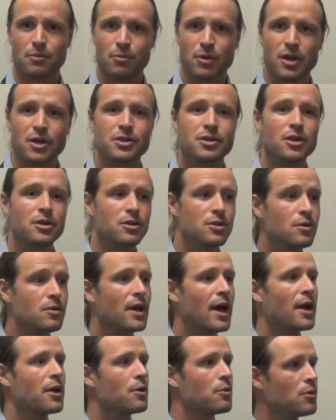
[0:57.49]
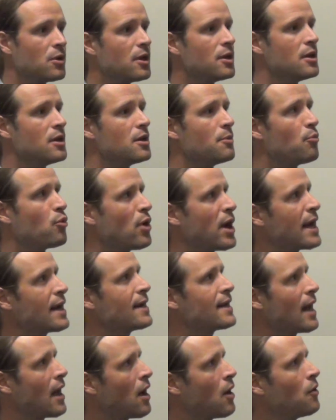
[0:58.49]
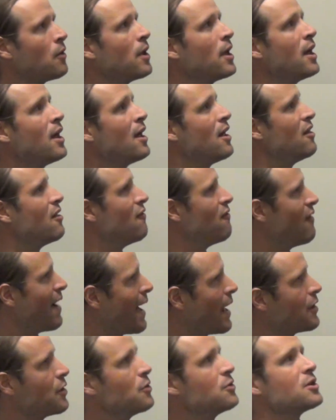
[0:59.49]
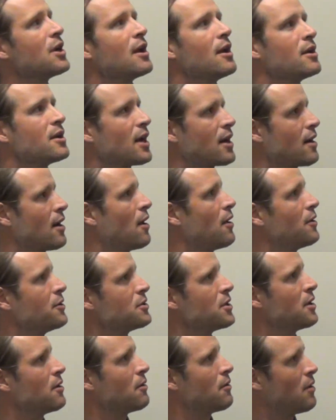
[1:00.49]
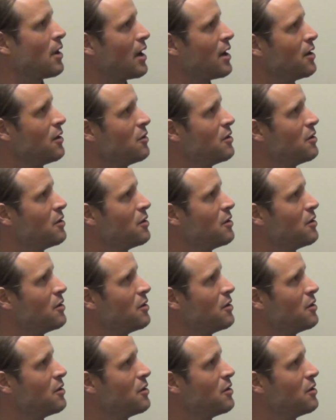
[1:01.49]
Because to do that, you really need to break down the value chain in technology, right?